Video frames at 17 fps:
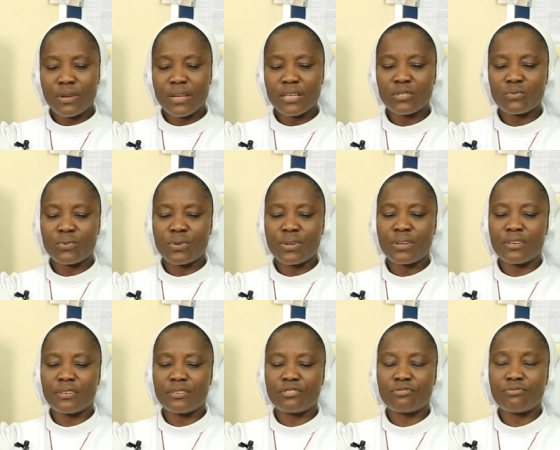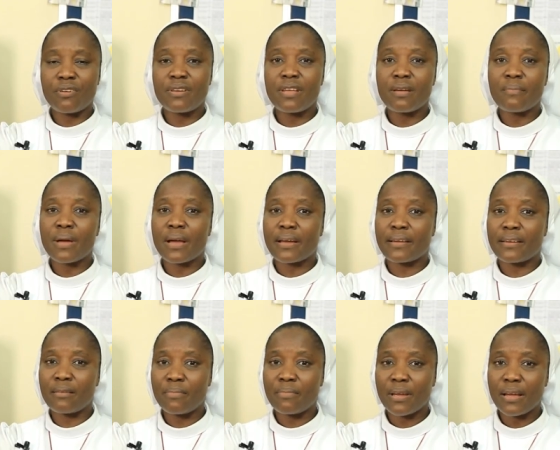As we train them
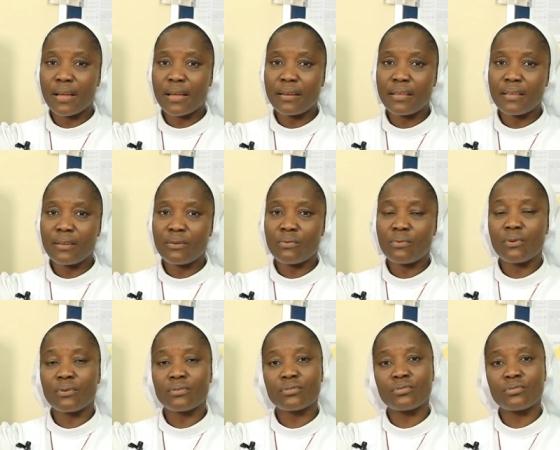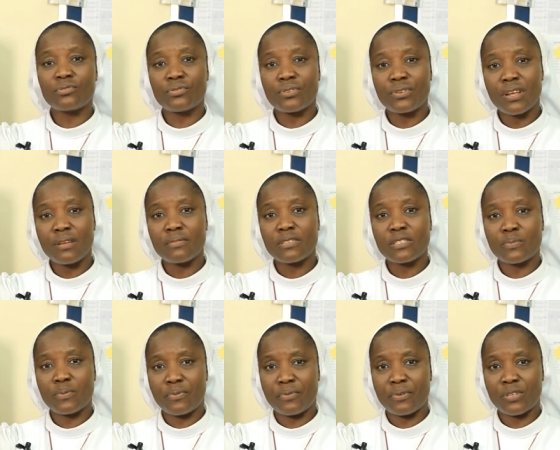academically, we also train them
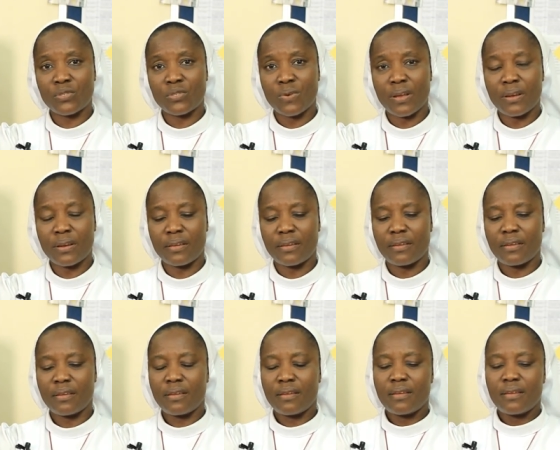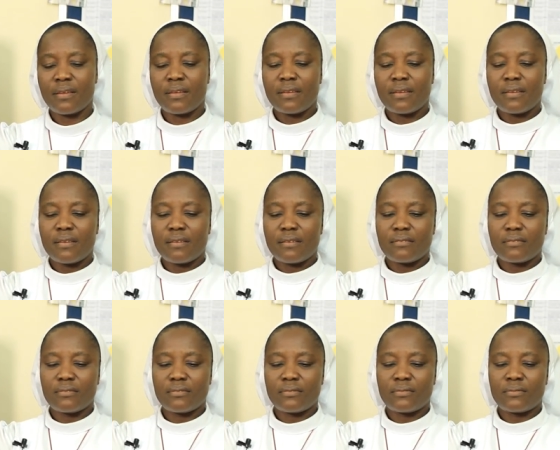spiritually.
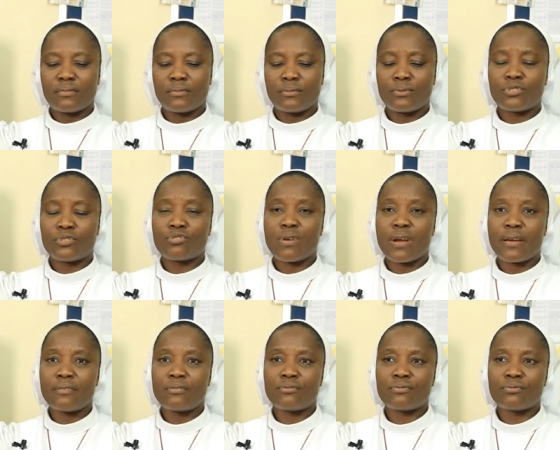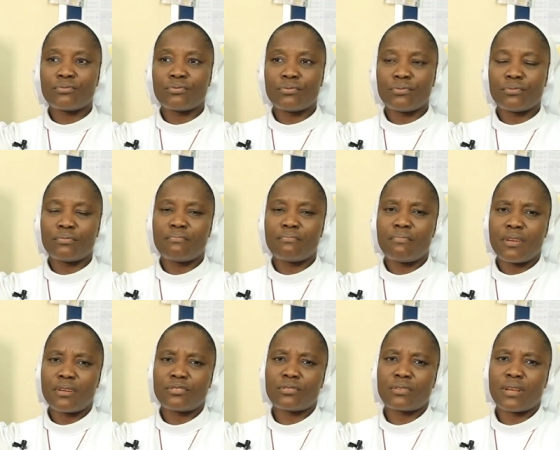We try to
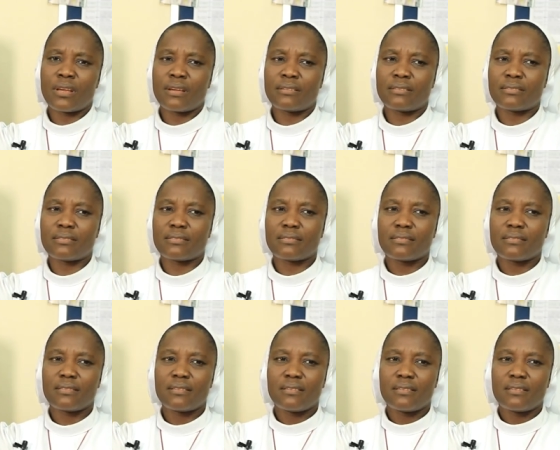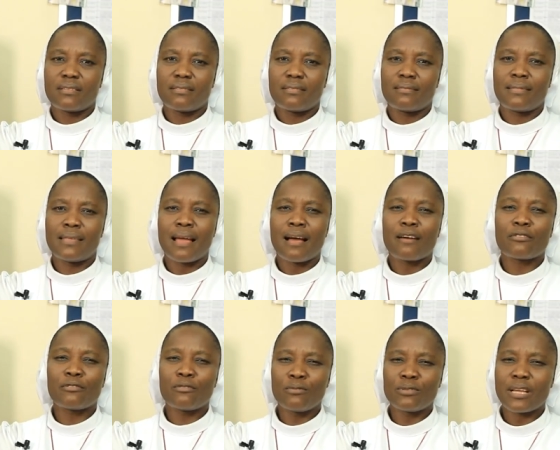make sure that they are
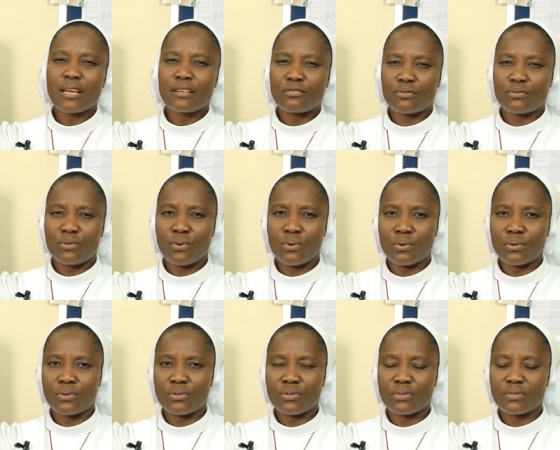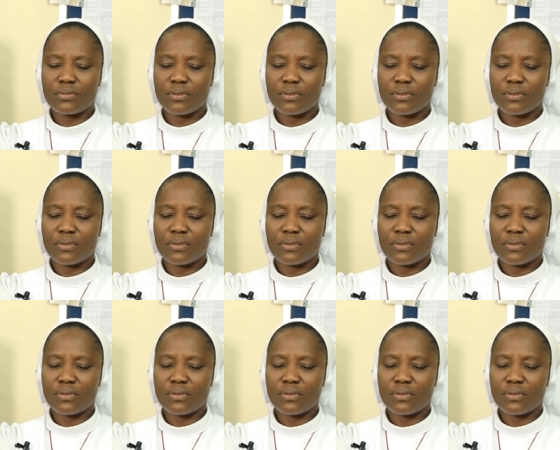closer to God.